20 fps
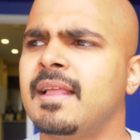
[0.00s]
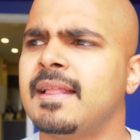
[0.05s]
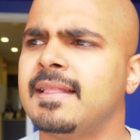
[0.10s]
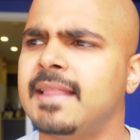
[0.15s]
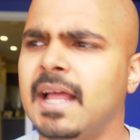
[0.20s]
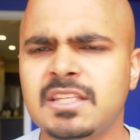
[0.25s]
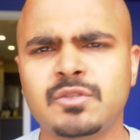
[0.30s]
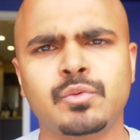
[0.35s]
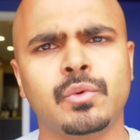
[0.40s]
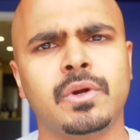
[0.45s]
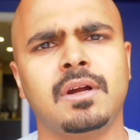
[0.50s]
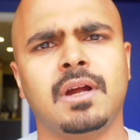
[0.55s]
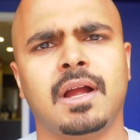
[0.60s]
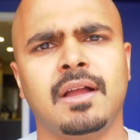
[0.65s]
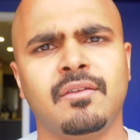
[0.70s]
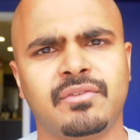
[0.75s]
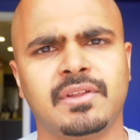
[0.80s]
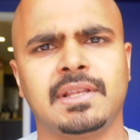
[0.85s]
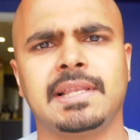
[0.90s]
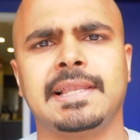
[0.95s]
that's where I
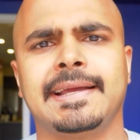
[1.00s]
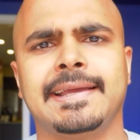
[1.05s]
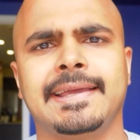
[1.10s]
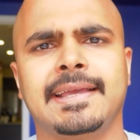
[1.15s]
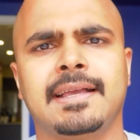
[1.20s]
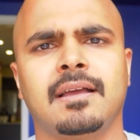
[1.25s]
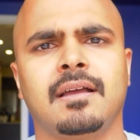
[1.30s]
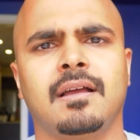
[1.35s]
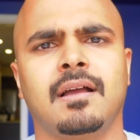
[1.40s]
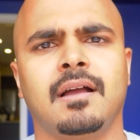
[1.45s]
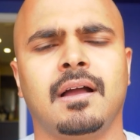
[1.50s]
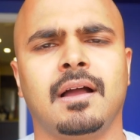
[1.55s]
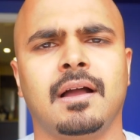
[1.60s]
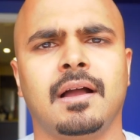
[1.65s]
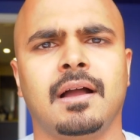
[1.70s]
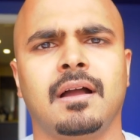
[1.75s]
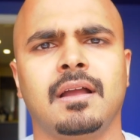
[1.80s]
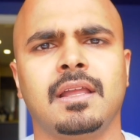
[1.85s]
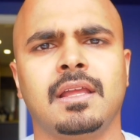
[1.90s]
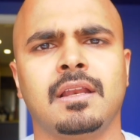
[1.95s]
feel like
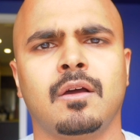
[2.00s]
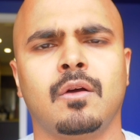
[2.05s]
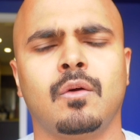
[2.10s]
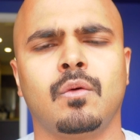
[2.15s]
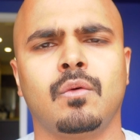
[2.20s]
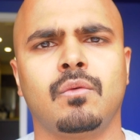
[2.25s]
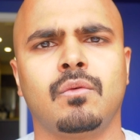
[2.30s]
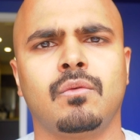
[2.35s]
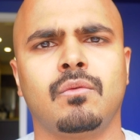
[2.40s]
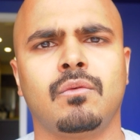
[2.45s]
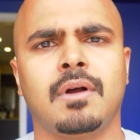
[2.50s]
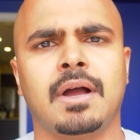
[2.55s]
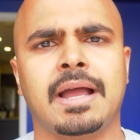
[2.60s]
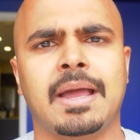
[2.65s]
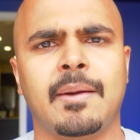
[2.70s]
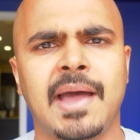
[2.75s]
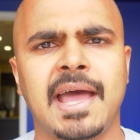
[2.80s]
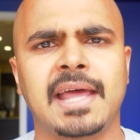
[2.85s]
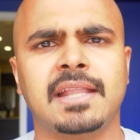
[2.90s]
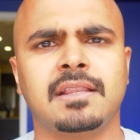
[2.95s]
you know, I'm
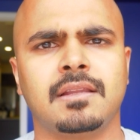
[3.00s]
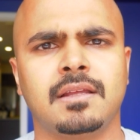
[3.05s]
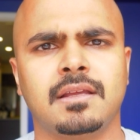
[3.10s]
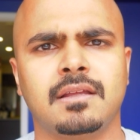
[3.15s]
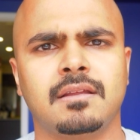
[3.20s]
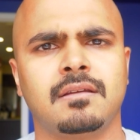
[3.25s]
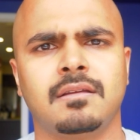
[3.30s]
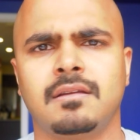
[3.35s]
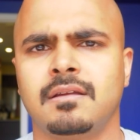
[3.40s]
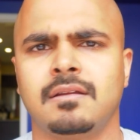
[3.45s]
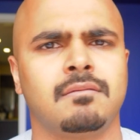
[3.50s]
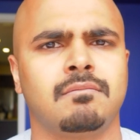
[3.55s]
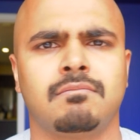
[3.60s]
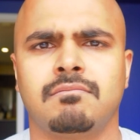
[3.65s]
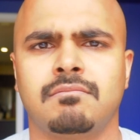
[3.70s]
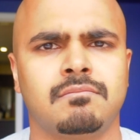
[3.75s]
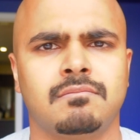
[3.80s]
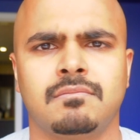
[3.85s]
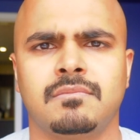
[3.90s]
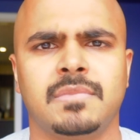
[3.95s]
at
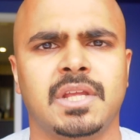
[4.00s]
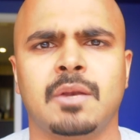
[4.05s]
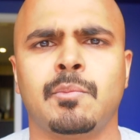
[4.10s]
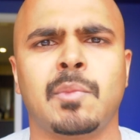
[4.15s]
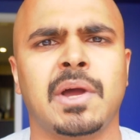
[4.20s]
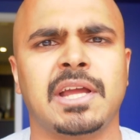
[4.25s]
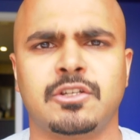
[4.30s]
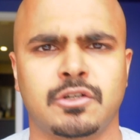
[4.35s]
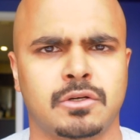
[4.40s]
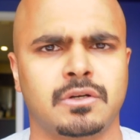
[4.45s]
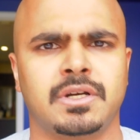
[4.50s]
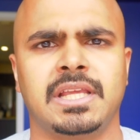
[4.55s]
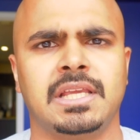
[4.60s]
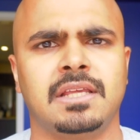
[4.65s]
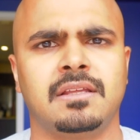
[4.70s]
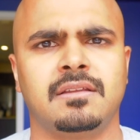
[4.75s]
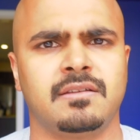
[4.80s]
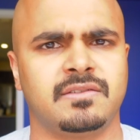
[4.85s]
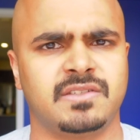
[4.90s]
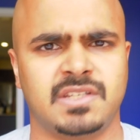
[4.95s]
in my
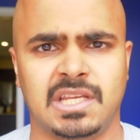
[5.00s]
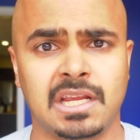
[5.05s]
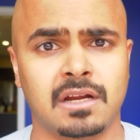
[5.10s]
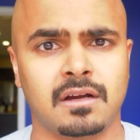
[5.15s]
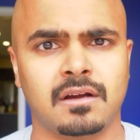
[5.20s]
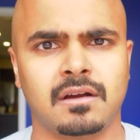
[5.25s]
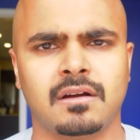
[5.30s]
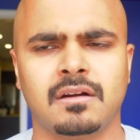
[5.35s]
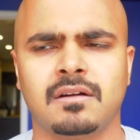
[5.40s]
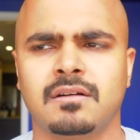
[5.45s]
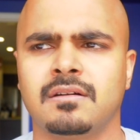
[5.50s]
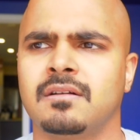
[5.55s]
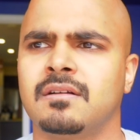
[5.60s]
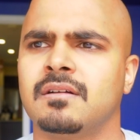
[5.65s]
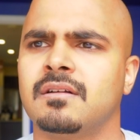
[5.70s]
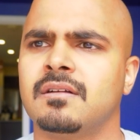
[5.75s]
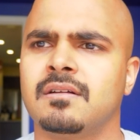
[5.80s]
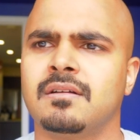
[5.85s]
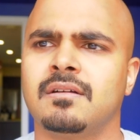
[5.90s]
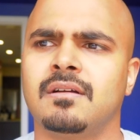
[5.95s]
journey this year.
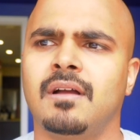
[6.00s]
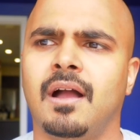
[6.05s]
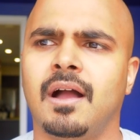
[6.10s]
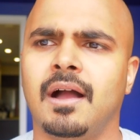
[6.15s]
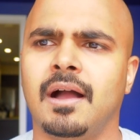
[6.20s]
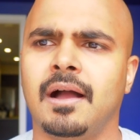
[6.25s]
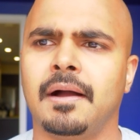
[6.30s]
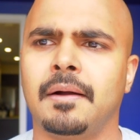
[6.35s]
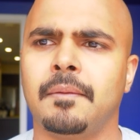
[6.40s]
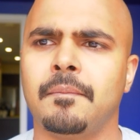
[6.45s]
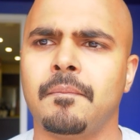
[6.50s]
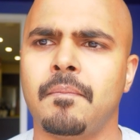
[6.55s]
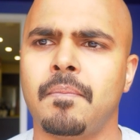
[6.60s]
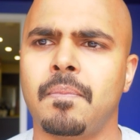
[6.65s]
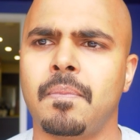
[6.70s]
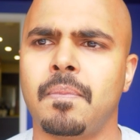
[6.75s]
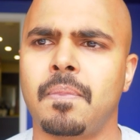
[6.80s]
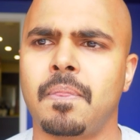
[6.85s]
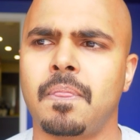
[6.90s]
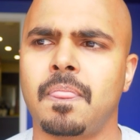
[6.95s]

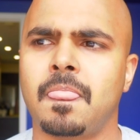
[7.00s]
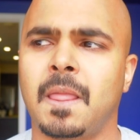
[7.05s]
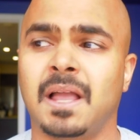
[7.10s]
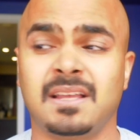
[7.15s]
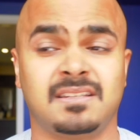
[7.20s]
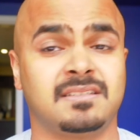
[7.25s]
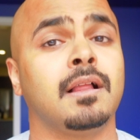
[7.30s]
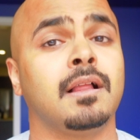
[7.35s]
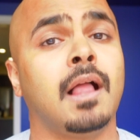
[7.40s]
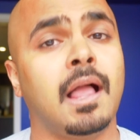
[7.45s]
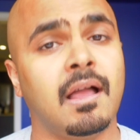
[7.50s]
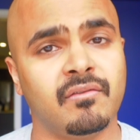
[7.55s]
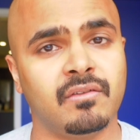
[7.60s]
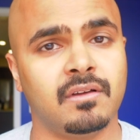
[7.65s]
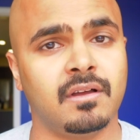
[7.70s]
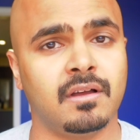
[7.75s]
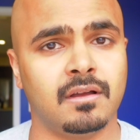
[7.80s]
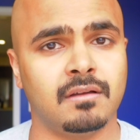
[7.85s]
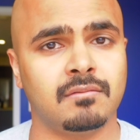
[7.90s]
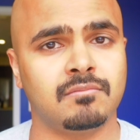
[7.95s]
I have
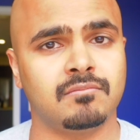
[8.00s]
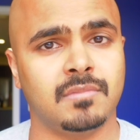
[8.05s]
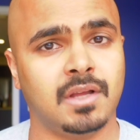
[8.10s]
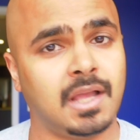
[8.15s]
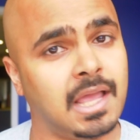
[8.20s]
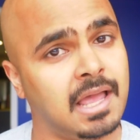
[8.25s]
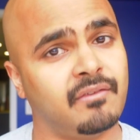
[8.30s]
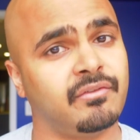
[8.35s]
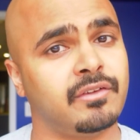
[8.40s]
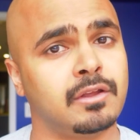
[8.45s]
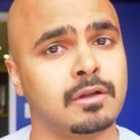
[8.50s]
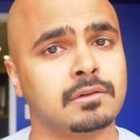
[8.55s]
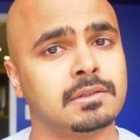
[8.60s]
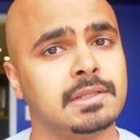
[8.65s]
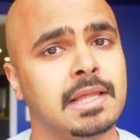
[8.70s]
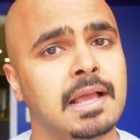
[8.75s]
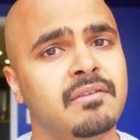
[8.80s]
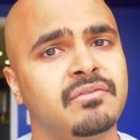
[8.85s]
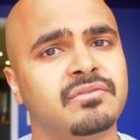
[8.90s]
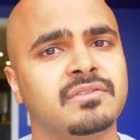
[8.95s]
a half a year
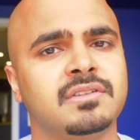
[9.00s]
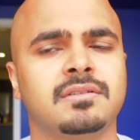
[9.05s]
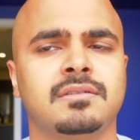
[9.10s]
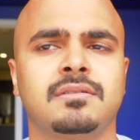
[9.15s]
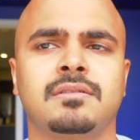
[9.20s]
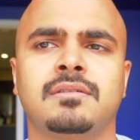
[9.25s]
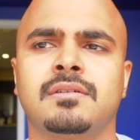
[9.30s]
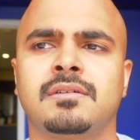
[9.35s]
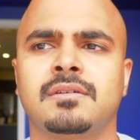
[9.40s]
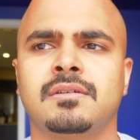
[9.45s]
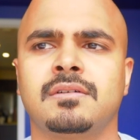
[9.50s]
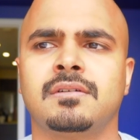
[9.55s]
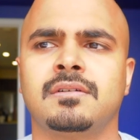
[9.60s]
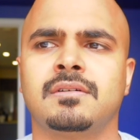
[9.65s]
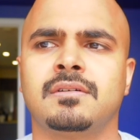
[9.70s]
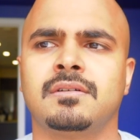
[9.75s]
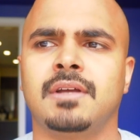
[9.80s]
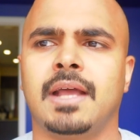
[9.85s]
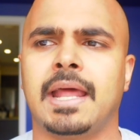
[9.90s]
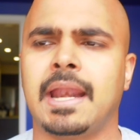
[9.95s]
left,
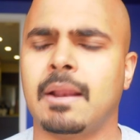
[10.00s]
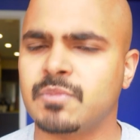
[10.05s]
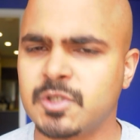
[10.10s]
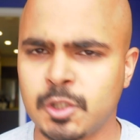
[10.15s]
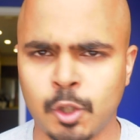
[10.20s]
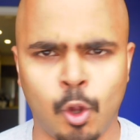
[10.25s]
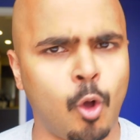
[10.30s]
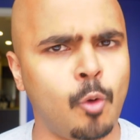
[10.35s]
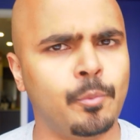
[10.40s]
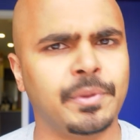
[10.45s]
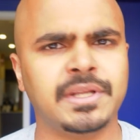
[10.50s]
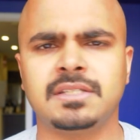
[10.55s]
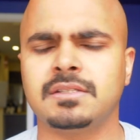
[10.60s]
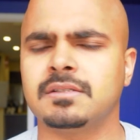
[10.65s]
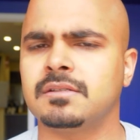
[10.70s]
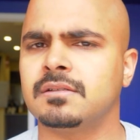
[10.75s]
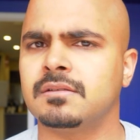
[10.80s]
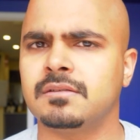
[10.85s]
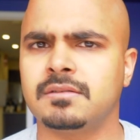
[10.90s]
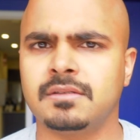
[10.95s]
and I'm still hoping
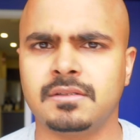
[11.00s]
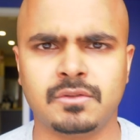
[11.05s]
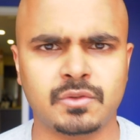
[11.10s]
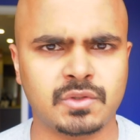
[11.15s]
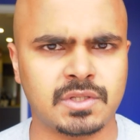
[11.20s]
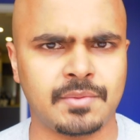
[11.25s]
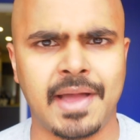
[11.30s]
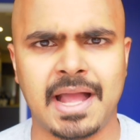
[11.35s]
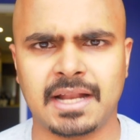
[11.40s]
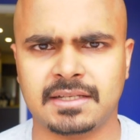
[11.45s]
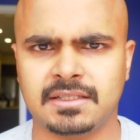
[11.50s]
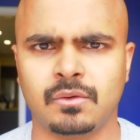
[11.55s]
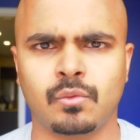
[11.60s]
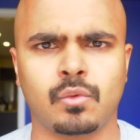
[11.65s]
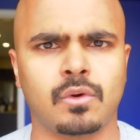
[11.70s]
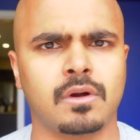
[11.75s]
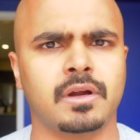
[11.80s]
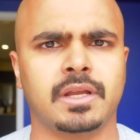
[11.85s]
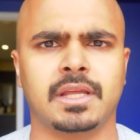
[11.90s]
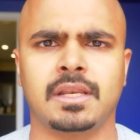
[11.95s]
to do some acting
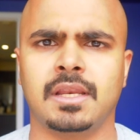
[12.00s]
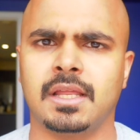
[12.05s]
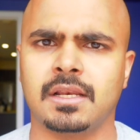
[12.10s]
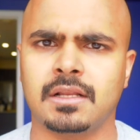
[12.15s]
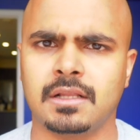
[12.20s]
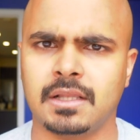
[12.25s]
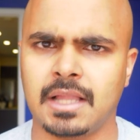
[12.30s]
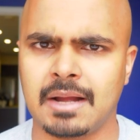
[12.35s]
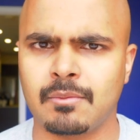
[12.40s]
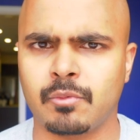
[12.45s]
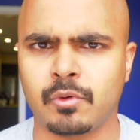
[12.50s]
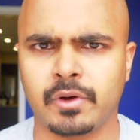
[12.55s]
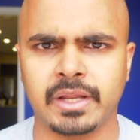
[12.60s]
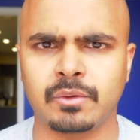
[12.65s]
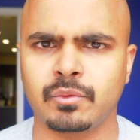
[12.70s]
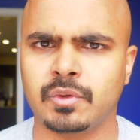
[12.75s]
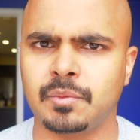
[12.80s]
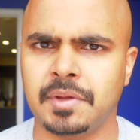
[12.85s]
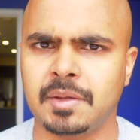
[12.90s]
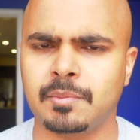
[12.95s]
work and collaborate
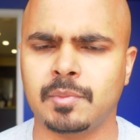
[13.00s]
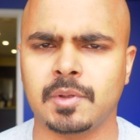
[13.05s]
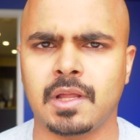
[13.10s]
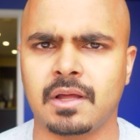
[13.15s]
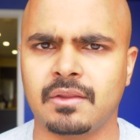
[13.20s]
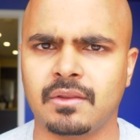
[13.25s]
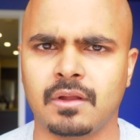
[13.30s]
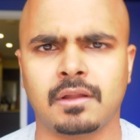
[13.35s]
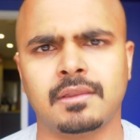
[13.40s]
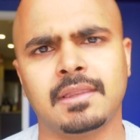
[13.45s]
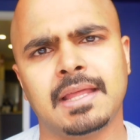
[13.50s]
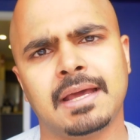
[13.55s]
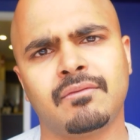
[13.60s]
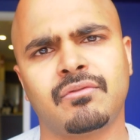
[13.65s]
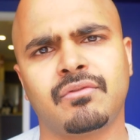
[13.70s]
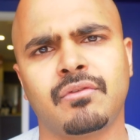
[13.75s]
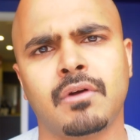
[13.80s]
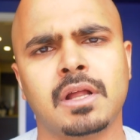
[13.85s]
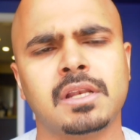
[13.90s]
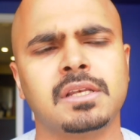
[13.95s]
with people on that
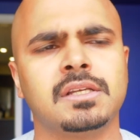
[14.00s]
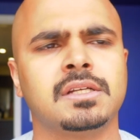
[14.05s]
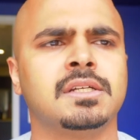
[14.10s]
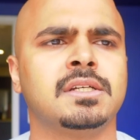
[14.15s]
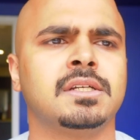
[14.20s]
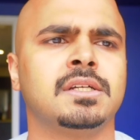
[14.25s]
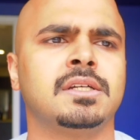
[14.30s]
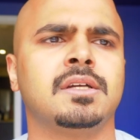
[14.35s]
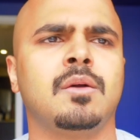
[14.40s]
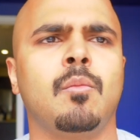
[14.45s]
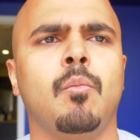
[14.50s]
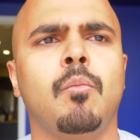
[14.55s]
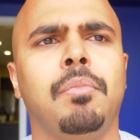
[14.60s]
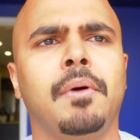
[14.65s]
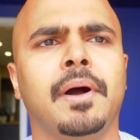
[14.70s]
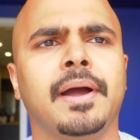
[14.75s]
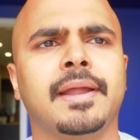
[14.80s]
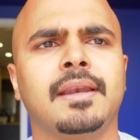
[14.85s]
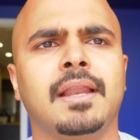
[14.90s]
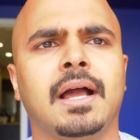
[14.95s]
front.
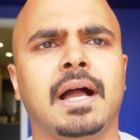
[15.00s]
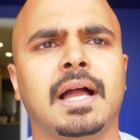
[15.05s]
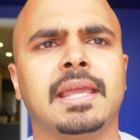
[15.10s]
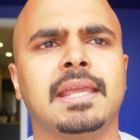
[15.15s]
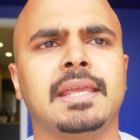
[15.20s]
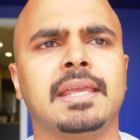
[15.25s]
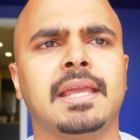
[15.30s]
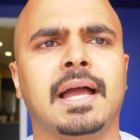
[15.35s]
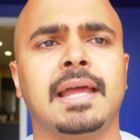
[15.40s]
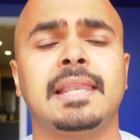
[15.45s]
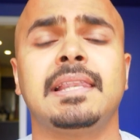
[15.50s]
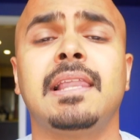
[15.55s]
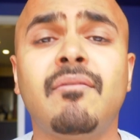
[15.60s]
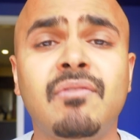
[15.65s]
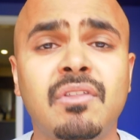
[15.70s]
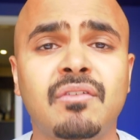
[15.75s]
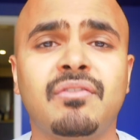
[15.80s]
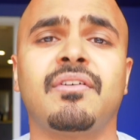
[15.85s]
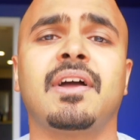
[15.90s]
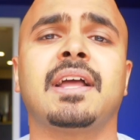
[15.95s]
But I love
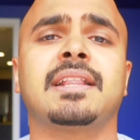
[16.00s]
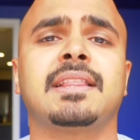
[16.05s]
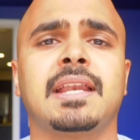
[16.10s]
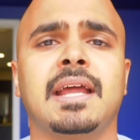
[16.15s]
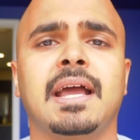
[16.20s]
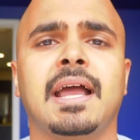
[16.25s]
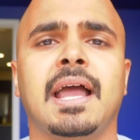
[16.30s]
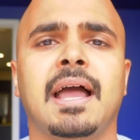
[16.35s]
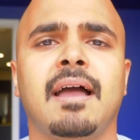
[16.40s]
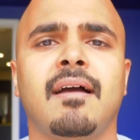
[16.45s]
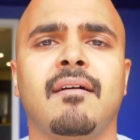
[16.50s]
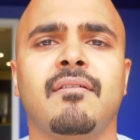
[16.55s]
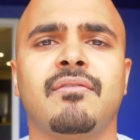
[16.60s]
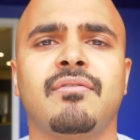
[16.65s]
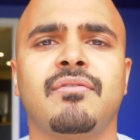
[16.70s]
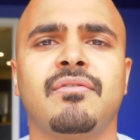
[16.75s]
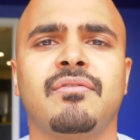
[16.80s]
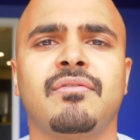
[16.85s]
the fact that I have